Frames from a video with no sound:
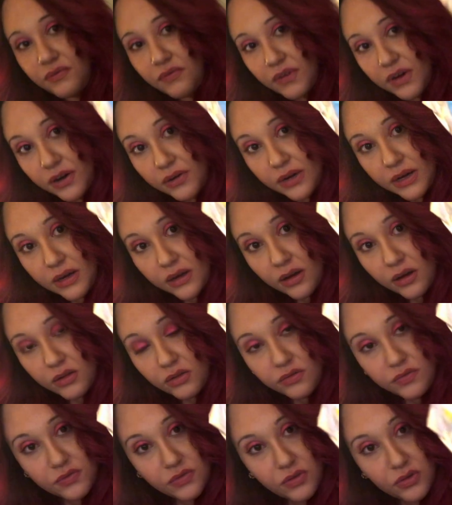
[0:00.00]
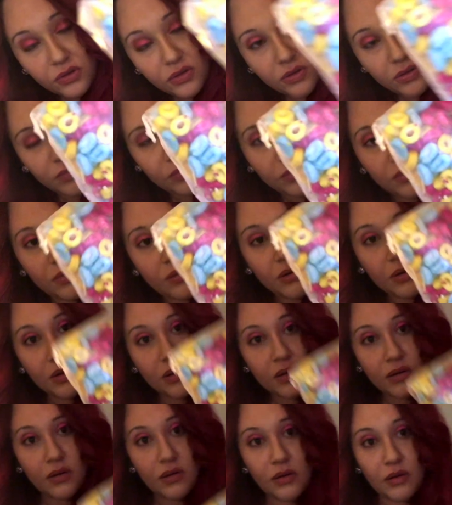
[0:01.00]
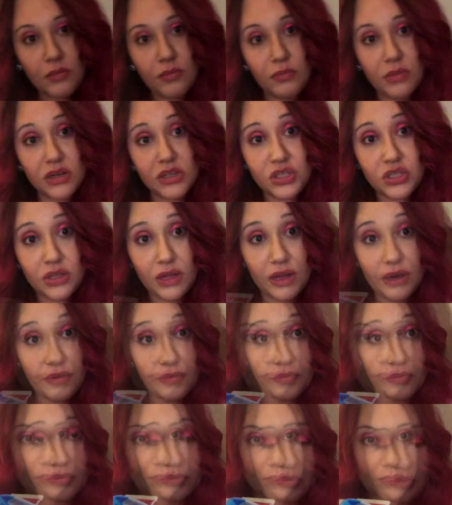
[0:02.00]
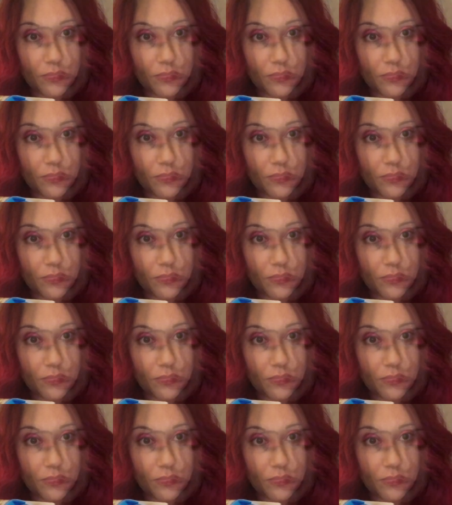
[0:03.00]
very colorful, much like fruit.